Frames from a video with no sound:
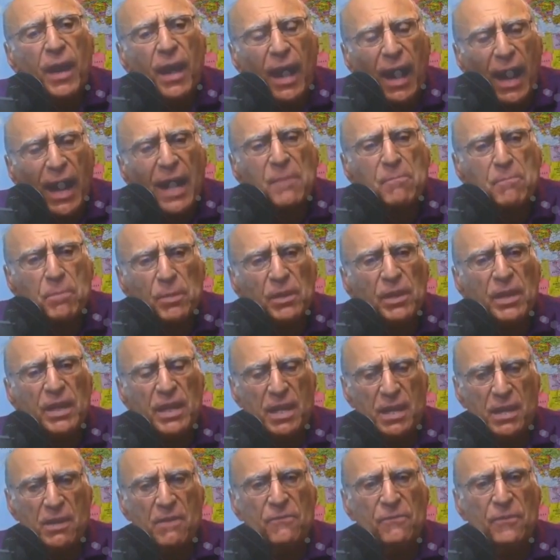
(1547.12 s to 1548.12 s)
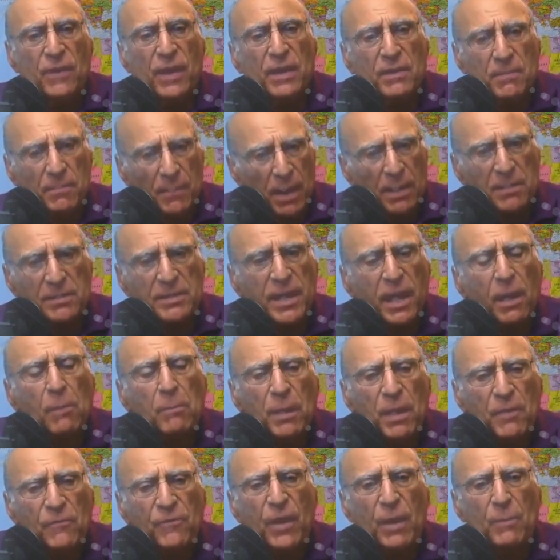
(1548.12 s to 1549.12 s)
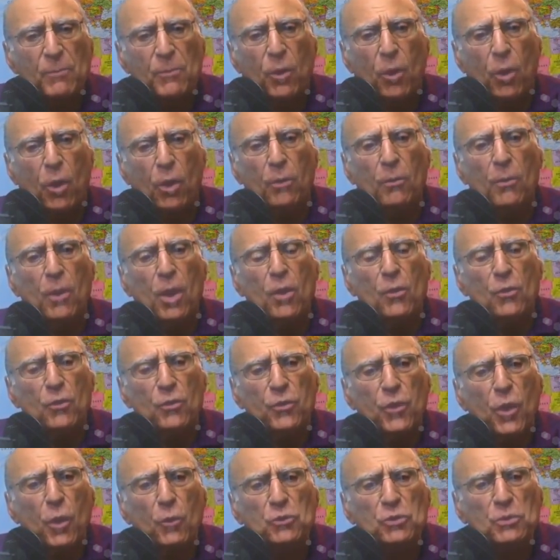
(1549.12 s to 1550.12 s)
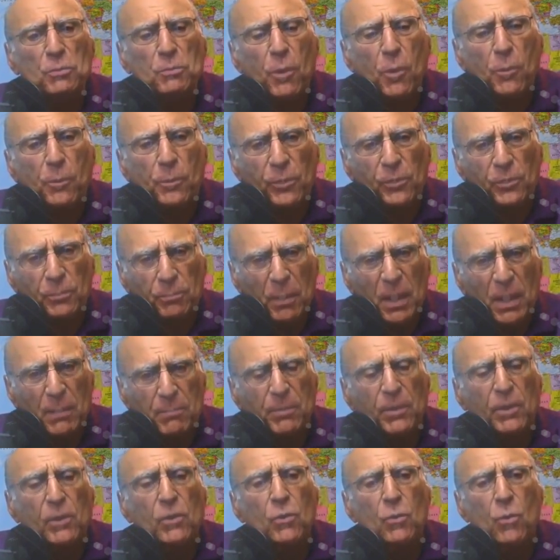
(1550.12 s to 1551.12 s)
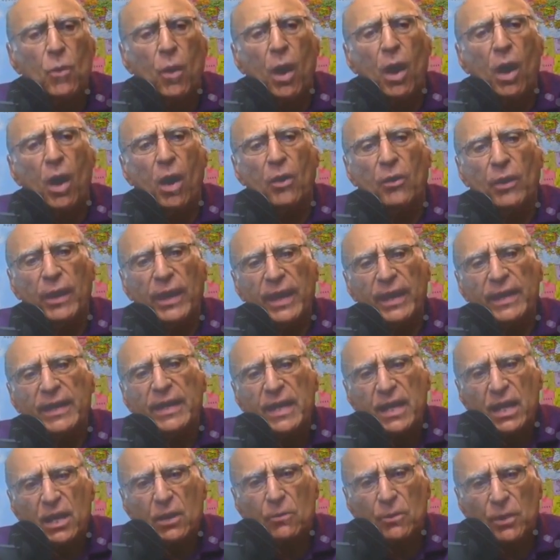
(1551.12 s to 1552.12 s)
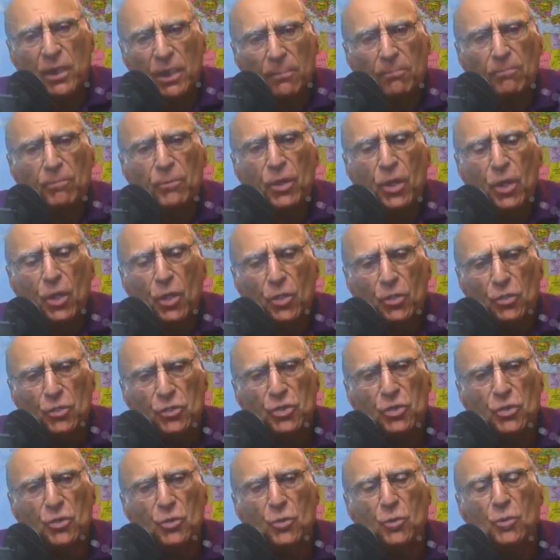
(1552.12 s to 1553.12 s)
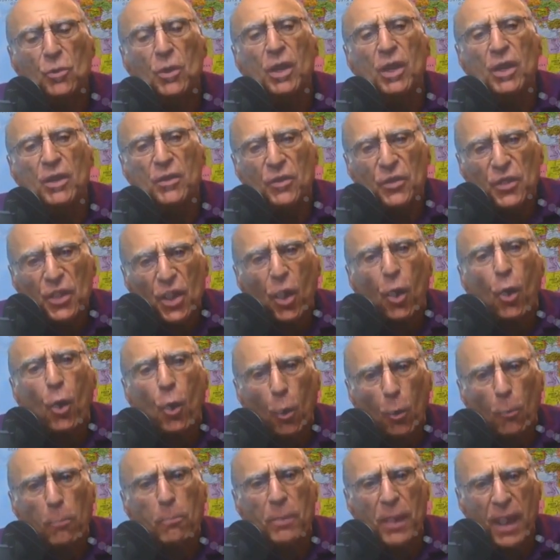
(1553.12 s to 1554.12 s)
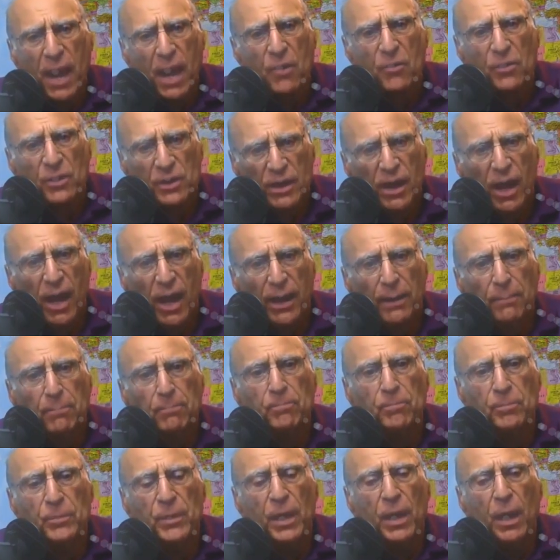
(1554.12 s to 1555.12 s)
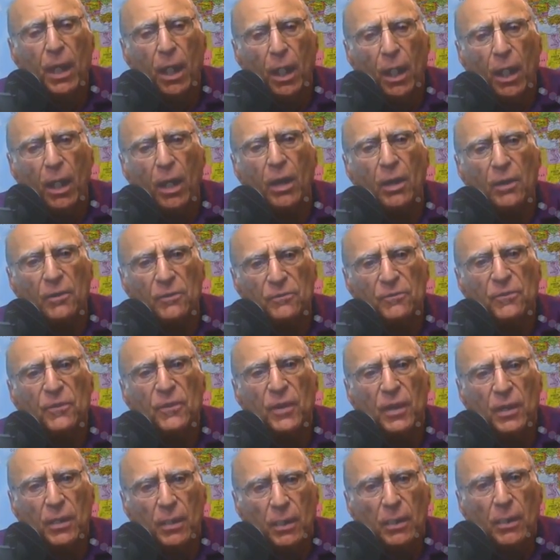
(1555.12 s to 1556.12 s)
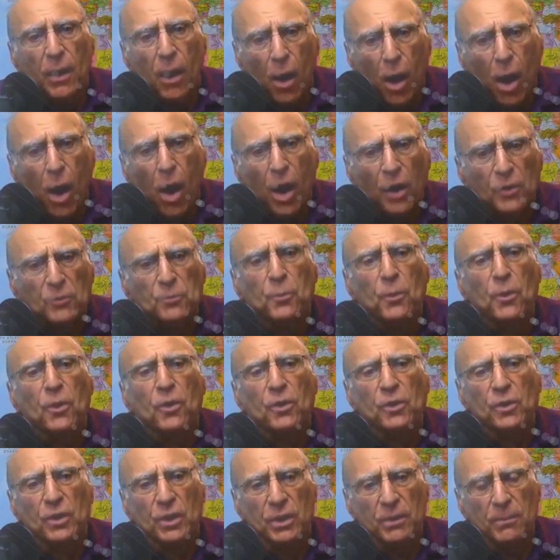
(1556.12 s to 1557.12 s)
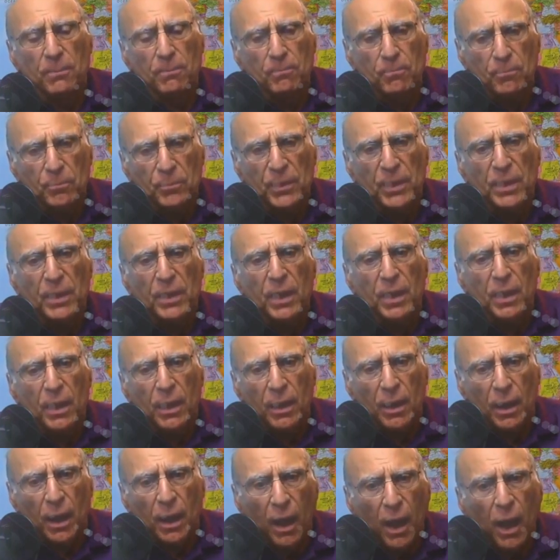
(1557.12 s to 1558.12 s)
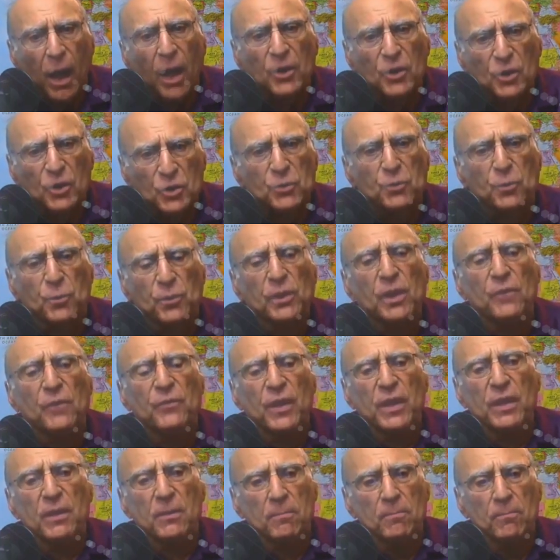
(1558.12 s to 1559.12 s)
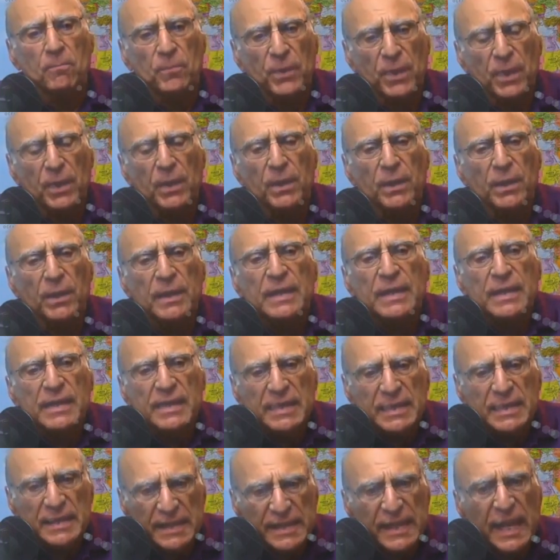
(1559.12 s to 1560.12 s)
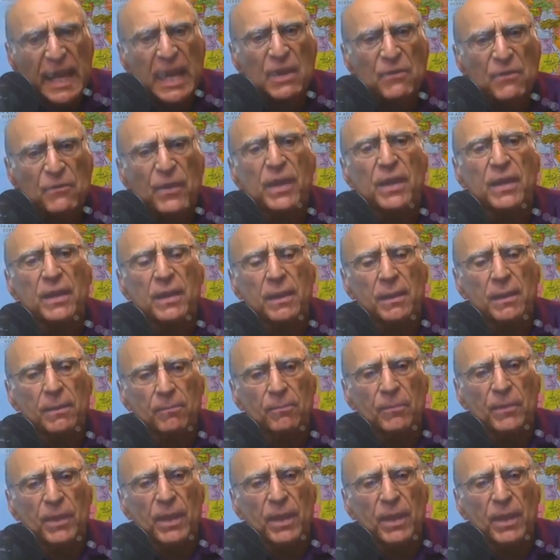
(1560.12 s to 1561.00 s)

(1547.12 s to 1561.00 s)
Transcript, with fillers: i believe and and tell me if i'm wrong those people who are adhering to the old paradigm of hard work honest living saving